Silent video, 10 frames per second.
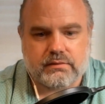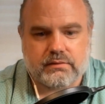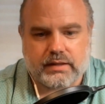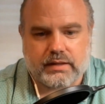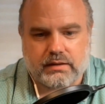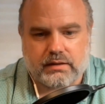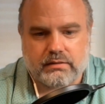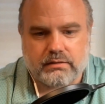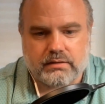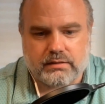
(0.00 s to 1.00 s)
Or then
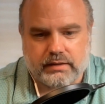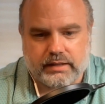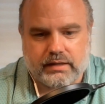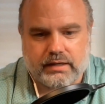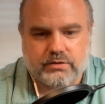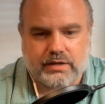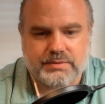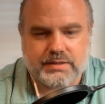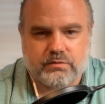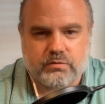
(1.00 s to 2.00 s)
later on, it
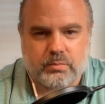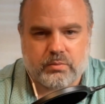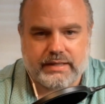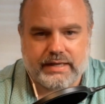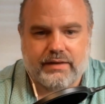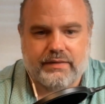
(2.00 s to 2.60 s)
drops down to 4.9.